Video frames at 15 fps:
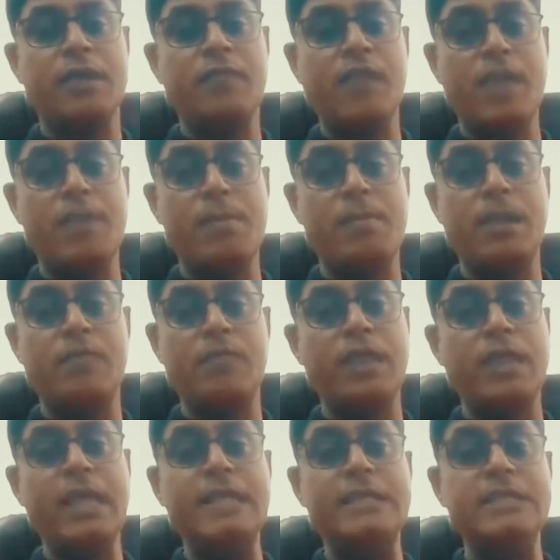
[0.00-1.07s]
inflammable
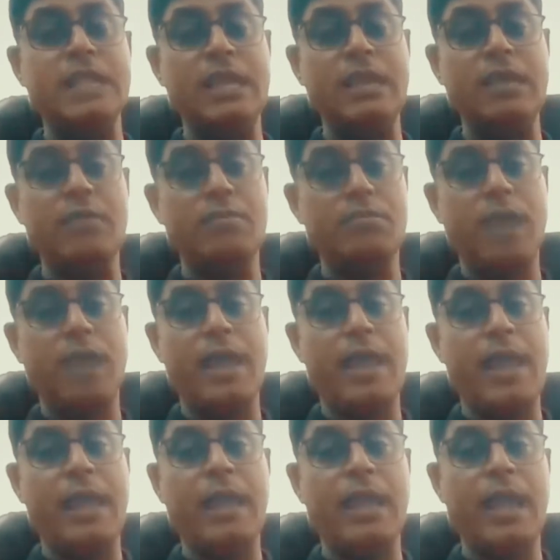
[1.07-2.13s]
very easily
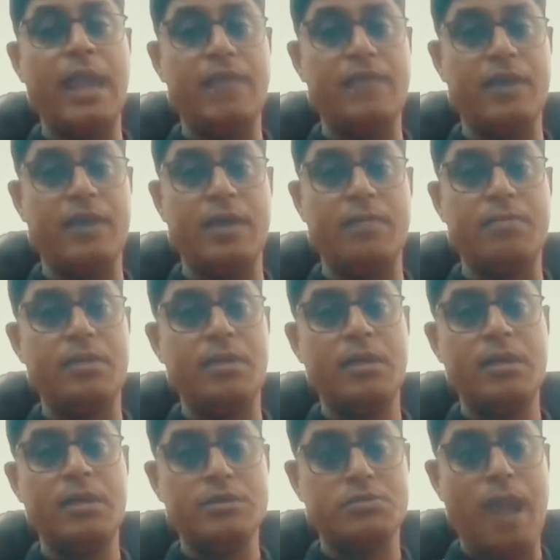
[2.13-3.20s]
by any kind of a
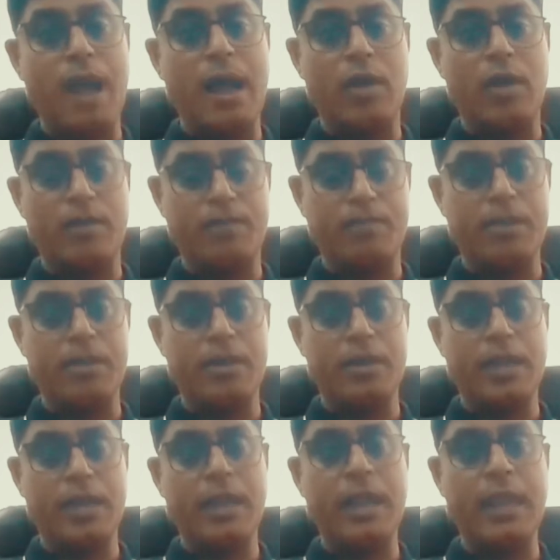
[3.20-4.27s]
spark or
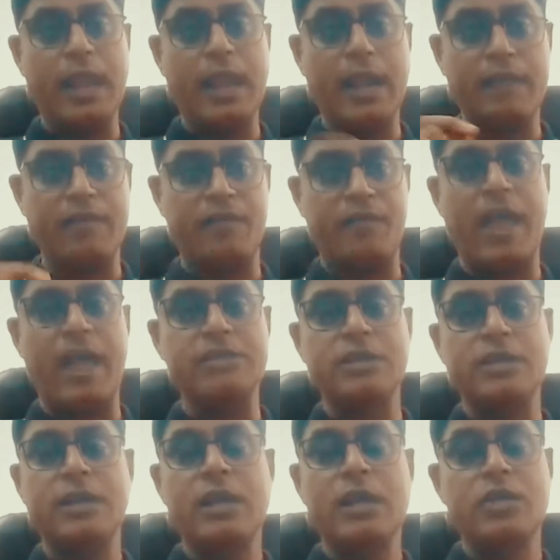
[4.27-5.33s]
any kind of a flash.
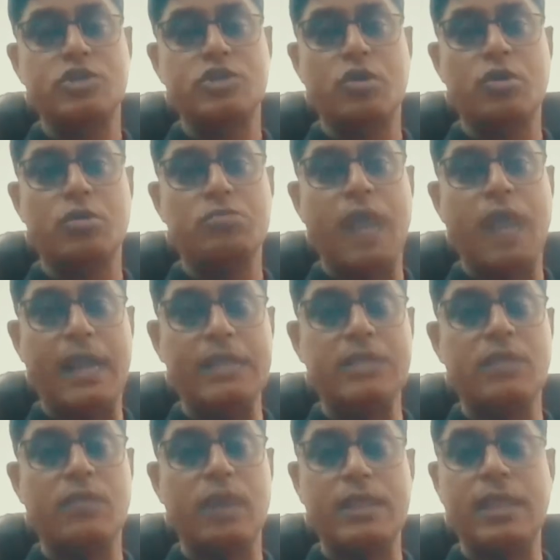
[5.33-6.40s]
So that is
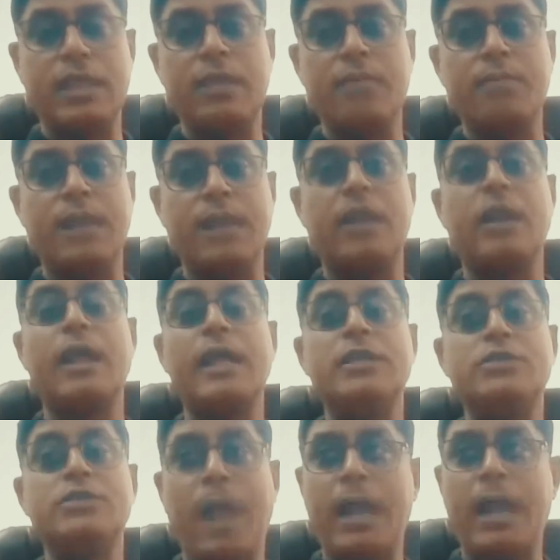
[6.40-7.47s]
the one thing. But
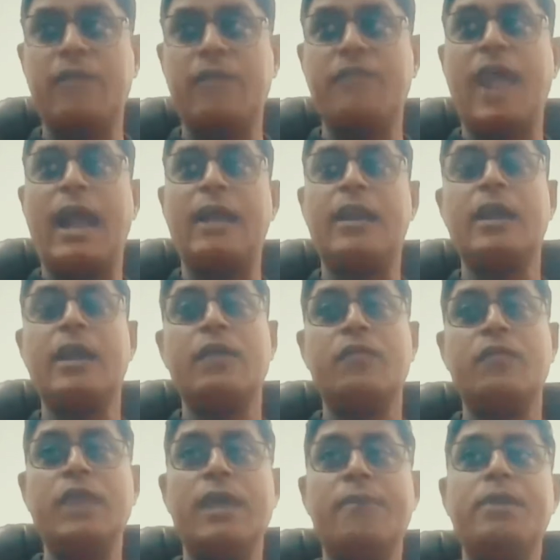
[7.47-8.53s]
in spite of that,
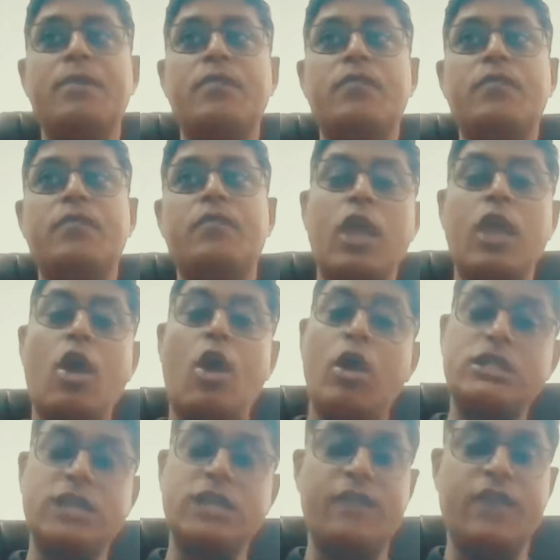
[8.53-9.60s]
we have been following
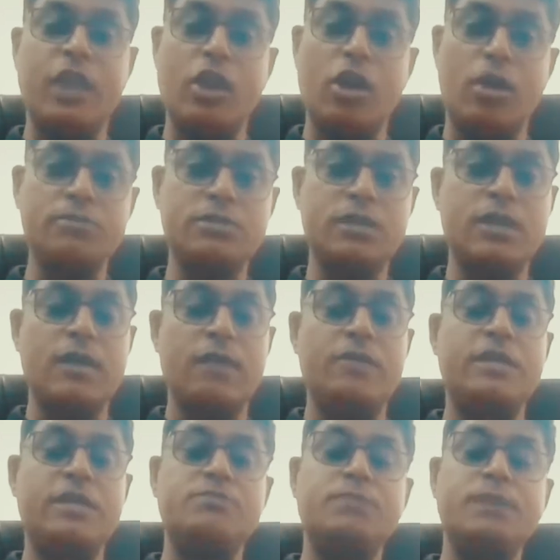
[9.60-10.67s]
all safety norms,
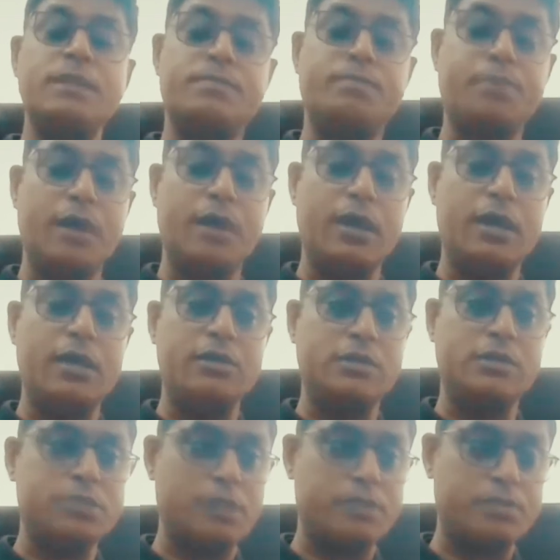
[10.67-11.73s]
which has been
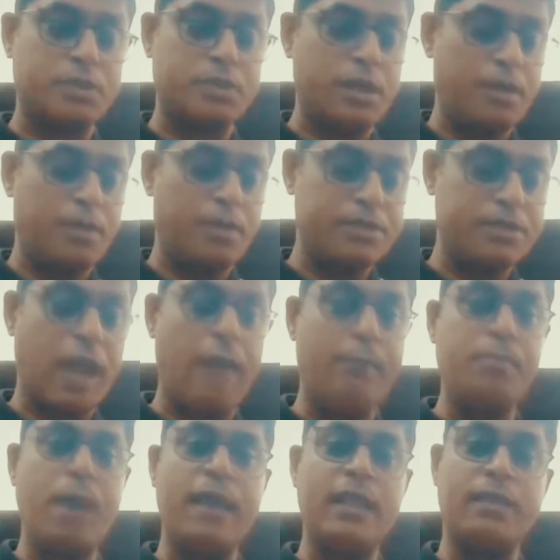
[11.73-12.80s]

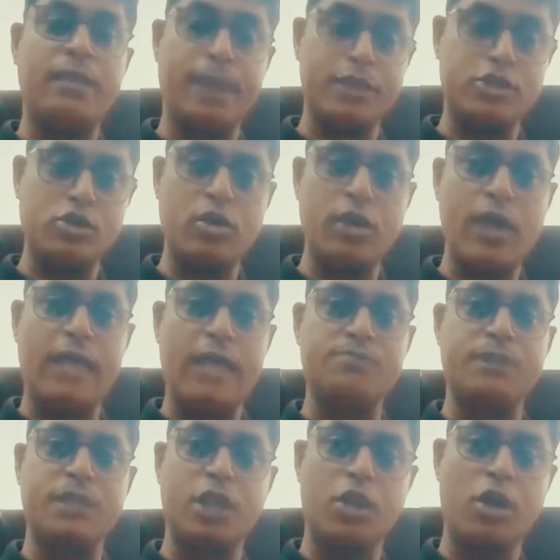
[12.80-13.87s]
prescribed by the PESO as
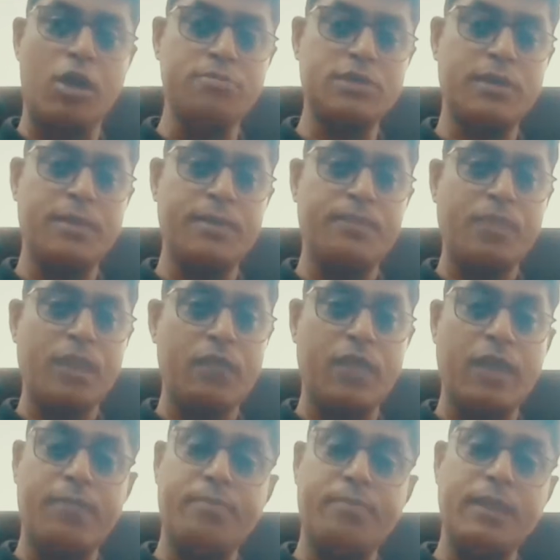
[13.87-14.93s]
per the norms.
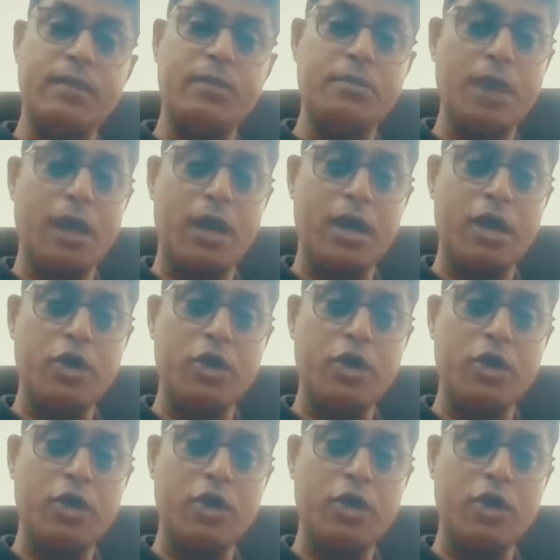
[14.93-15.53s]
We have been